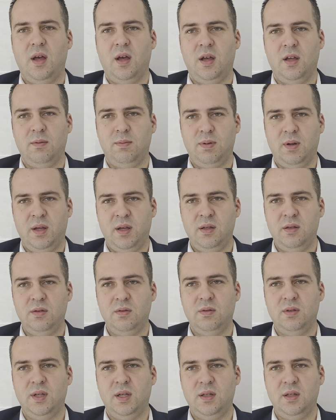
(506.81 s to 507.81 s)
I plan
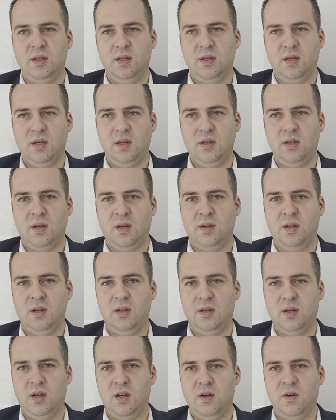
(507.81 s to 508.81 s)
to dedicate an
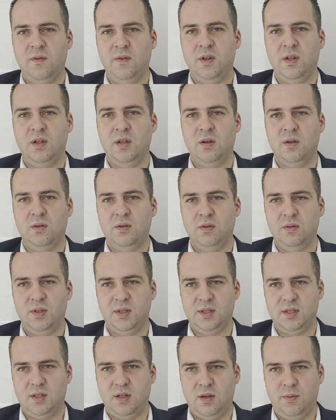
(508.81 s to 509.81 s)
entire video to
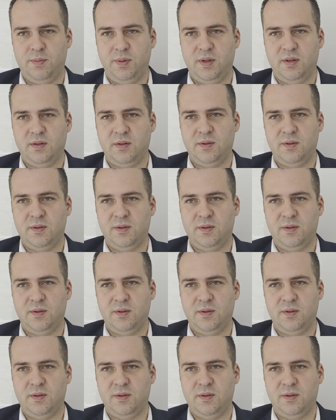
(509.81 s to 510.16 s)
this topic.